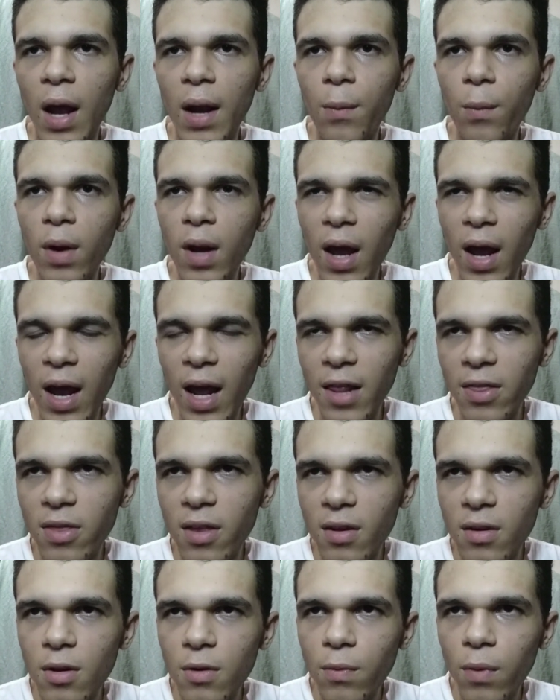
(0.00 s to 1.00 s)
And when I
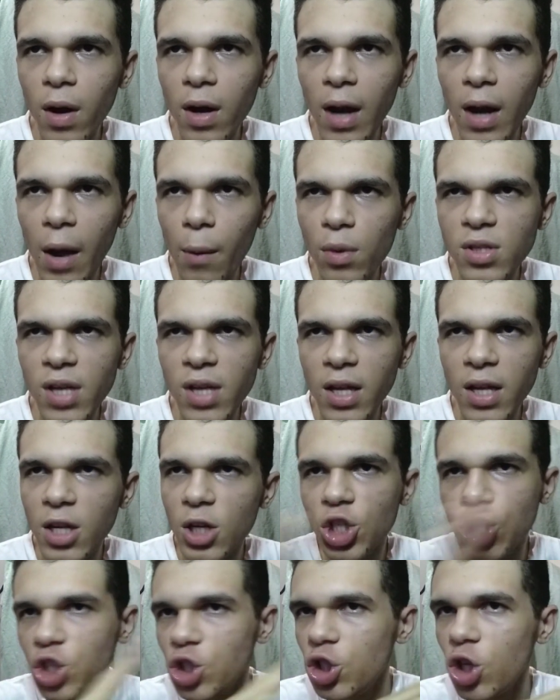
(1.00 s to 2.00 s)
ended the run, I was like,
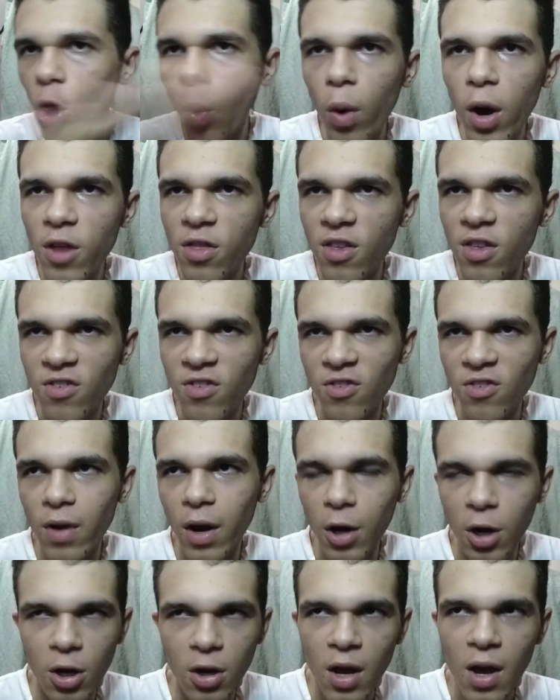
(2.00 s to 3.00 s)
there's no way this is
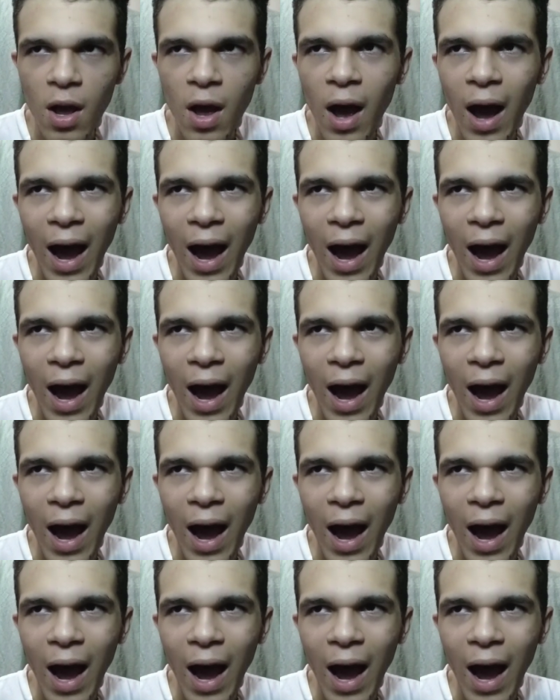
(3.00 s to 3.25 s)
record.